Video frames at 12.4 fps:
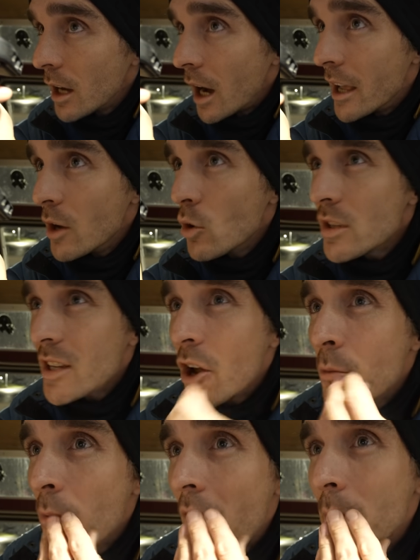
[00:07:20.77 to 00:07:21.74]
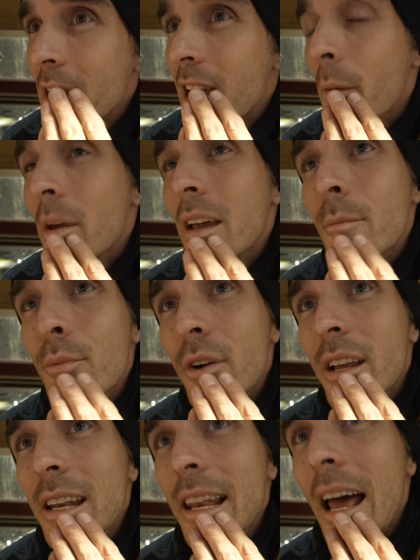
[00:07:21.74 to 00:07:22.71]
I also might be coming in
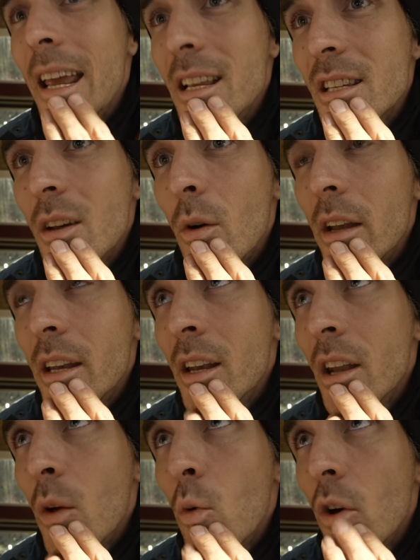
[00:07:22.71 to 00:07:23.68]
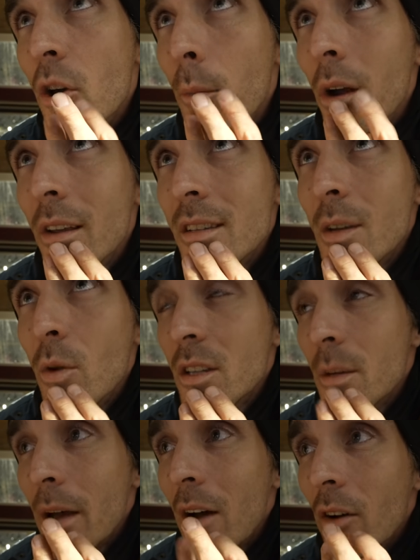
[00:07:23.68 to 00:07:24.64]
pretty late, so I didn't know what your policy
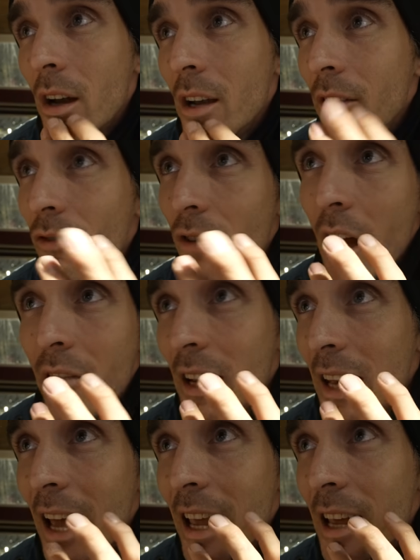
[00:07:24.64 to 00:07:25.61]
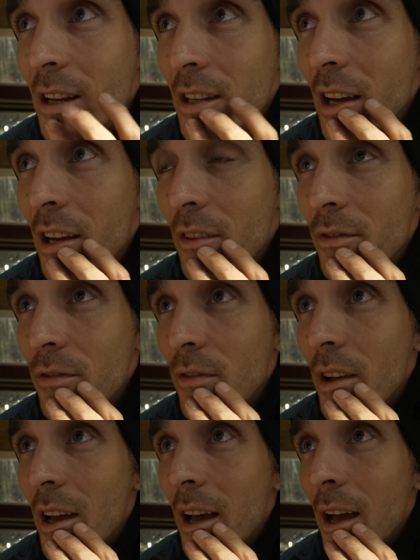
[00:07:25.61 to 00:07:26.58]
was about kind of arriving late and kind of
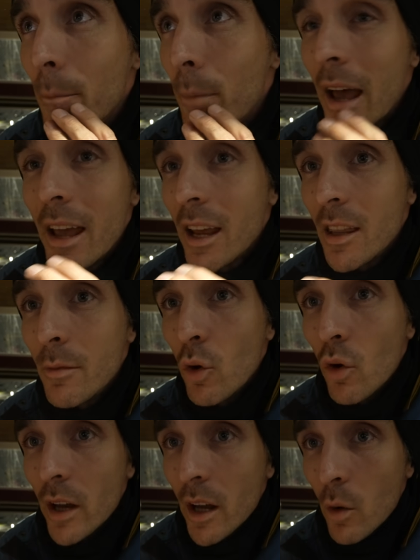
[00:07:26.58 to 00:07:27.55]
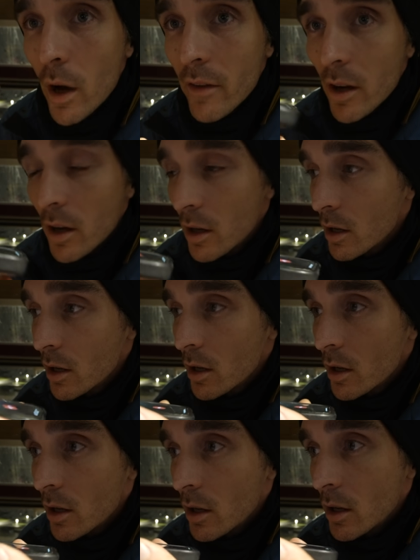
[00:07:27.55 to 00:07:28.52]
uh, paying in the oh, morning. That, that's,
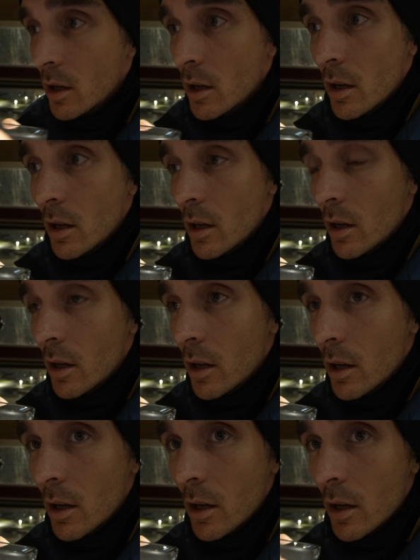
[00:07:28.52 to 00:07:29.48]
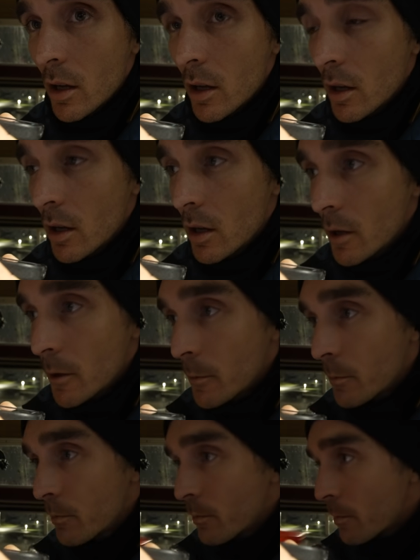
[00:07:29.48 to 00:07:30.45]
that's, fine. Uh, we have an
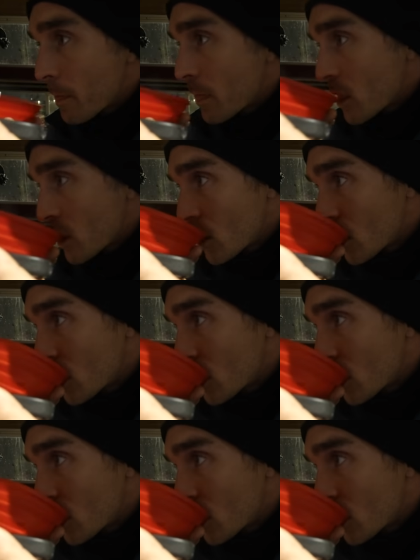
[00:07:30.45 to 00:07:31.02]
online check-in